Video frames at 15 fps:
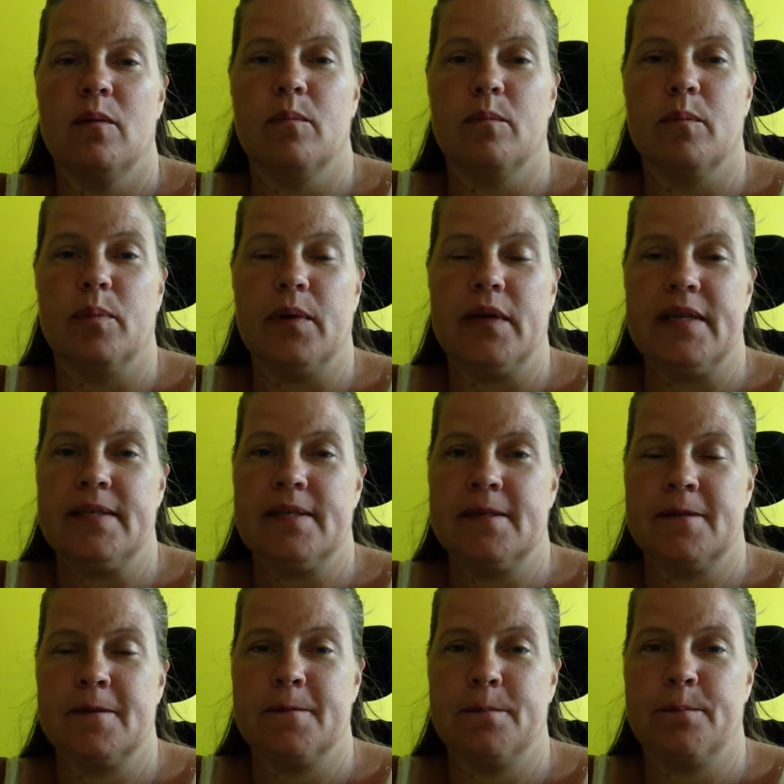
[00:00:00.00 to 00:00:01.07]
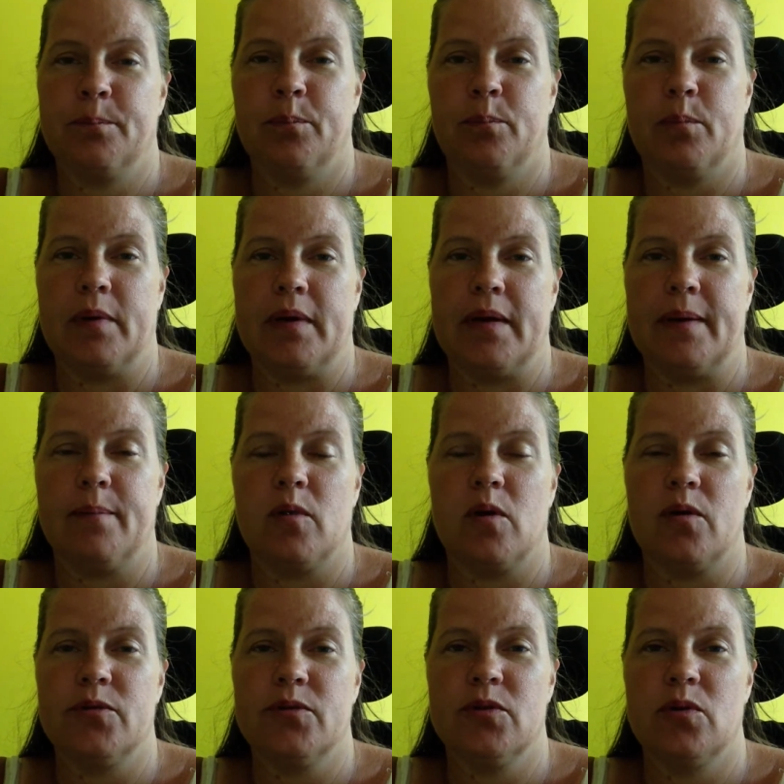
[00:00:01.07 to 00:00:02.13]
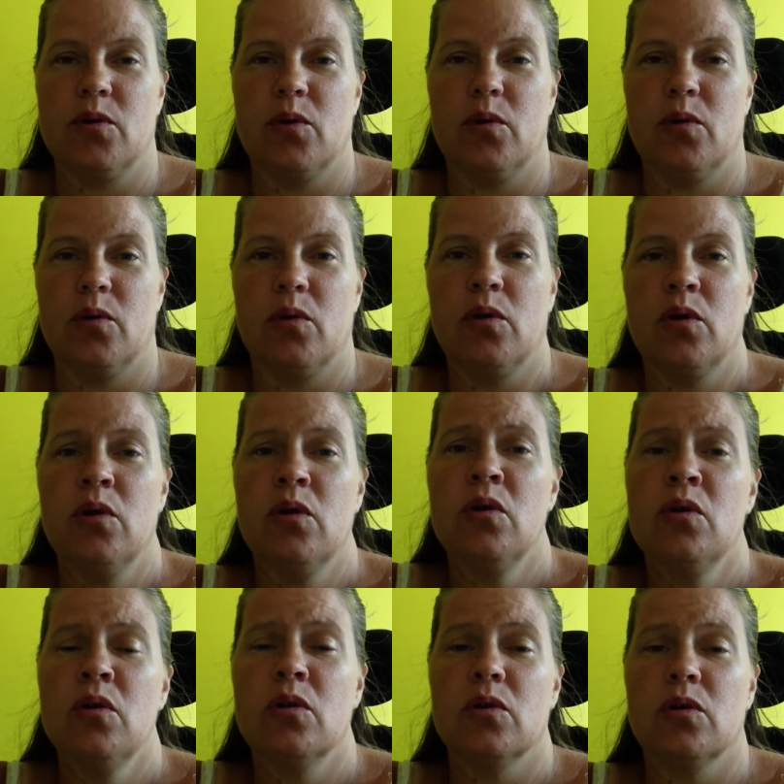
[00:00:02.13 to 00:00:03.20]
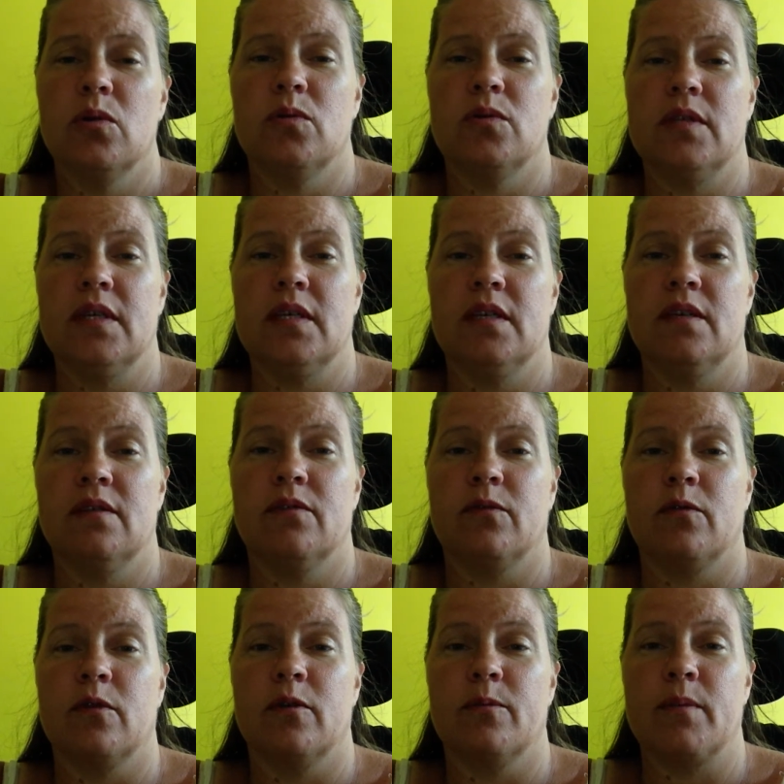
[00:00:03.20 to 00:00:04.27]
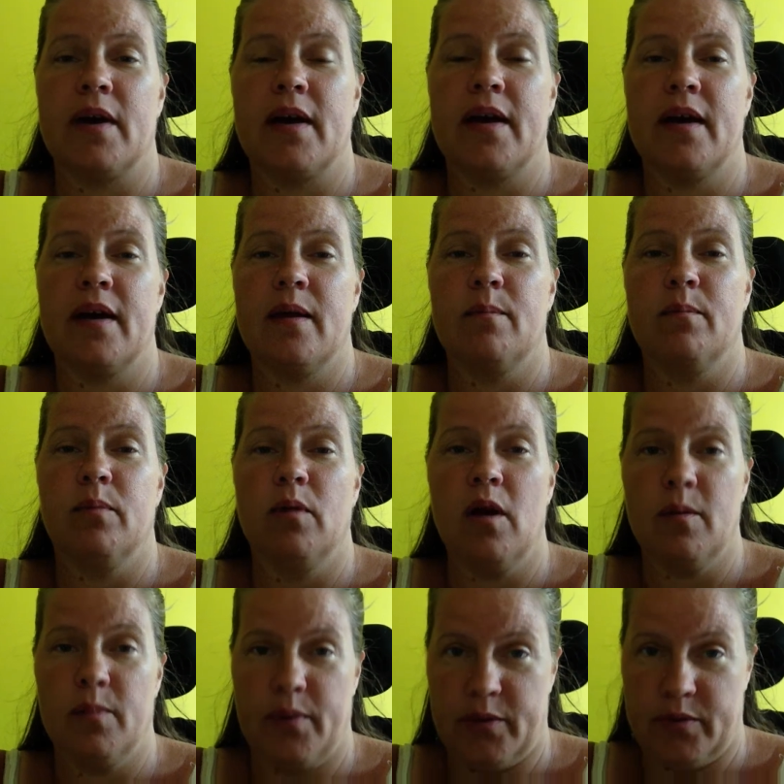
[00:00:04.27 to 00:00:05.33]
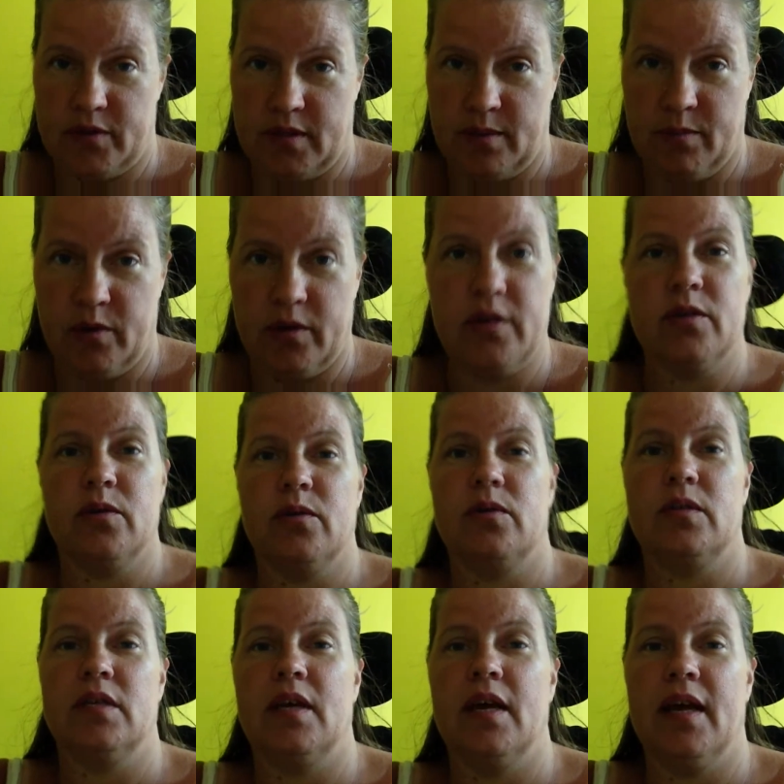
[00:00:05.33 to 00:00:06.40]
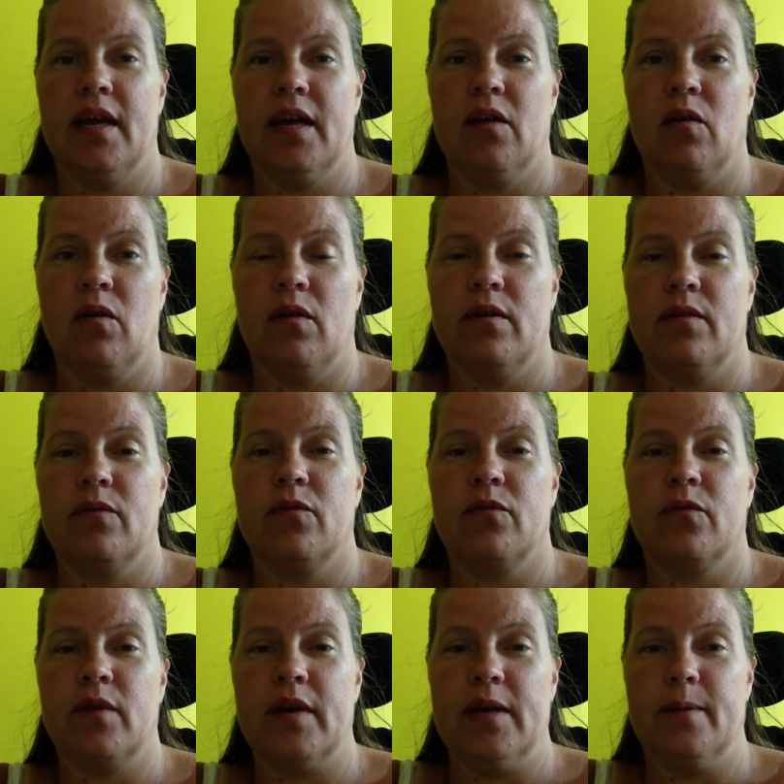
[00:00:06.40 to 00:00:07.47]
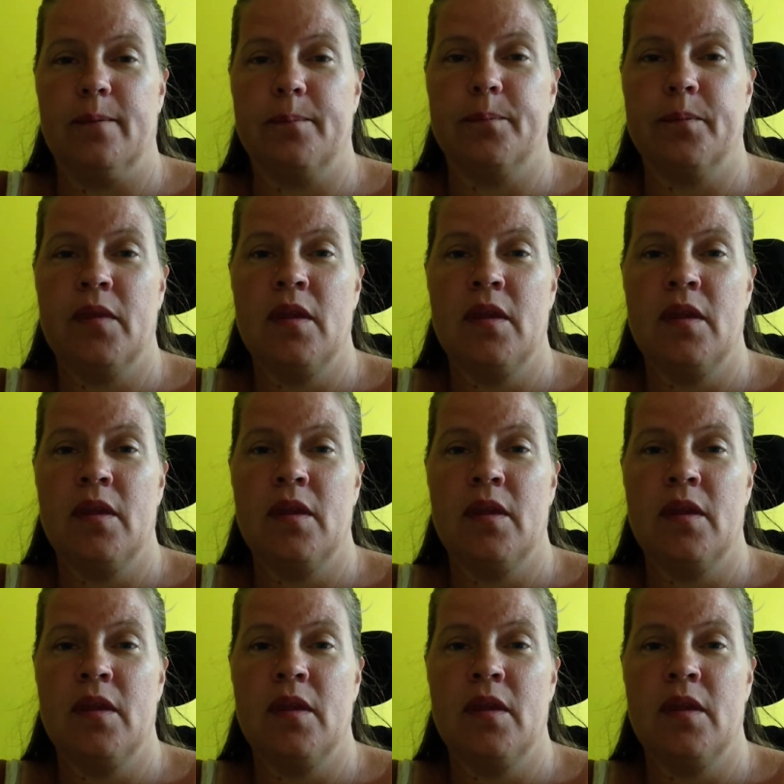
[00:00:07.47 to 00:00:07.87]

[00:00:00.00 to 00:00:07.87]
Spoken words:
bliss, but I'm also using it for my blog post that I'm going to do today on freedom.